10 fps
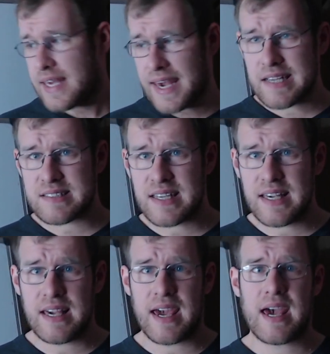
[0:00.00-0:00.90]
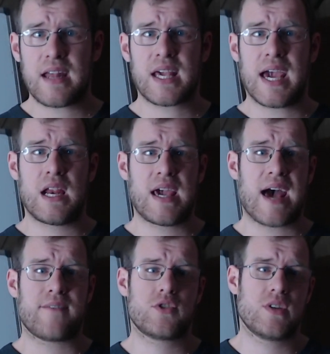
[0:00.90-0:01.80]
K T and K D
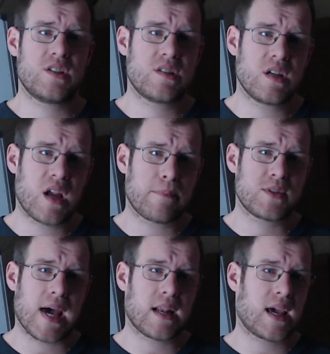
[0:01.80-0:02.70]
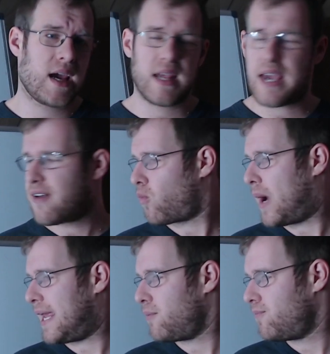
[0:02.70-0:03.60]
F. So this is an upset. K D F
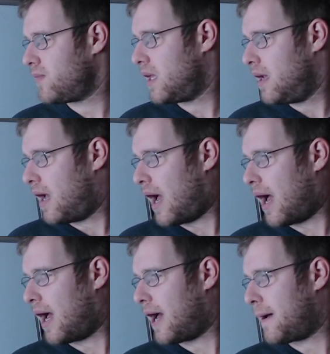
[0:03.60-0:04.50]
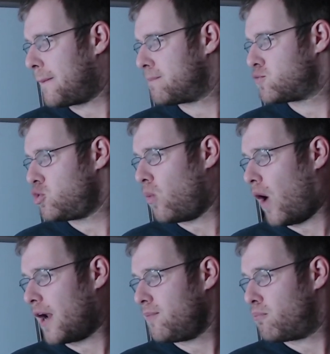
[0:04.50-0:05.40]
win um, two
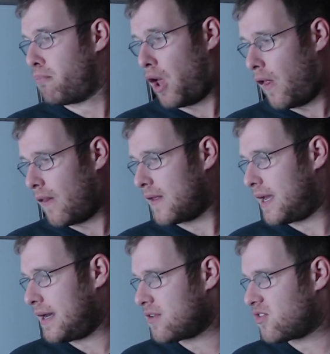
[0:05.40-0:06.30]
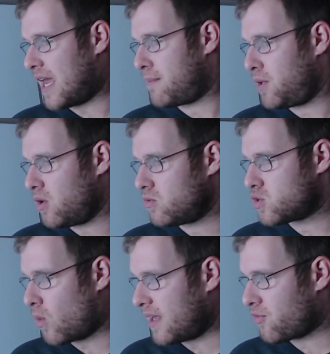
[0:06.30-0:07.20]
one. Bull in his debut,
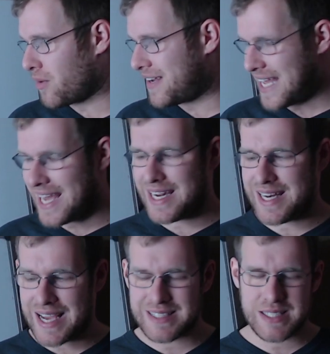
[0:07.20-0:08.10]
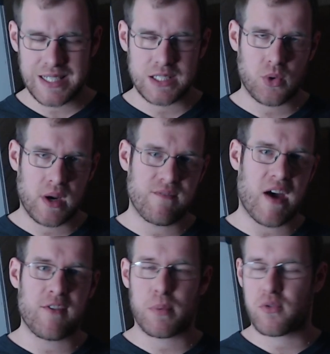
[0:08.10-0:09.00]
twenty-three, ten, and nineteen,
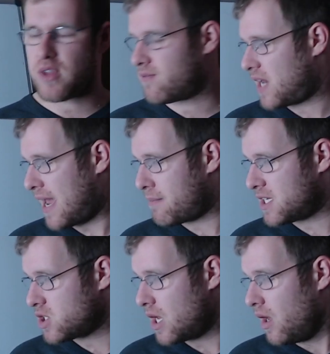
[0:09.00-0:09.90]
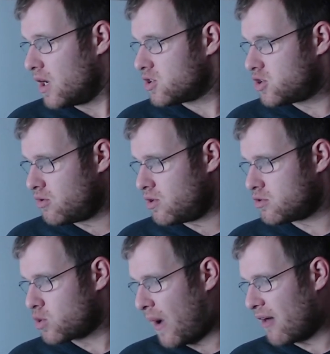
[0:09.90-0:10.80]
twenty-five percent of damage.
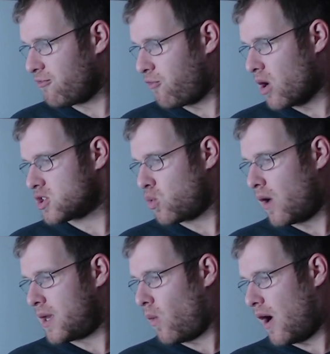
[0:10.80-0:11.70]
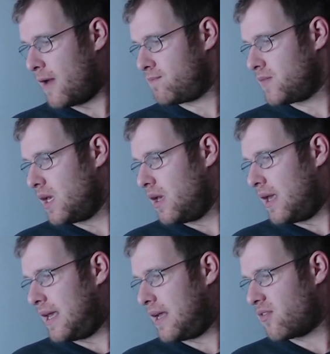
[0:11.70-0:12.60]
Dudu, twelve, four, twenty-one.
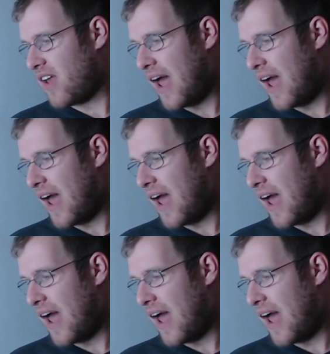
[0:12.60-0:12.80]
In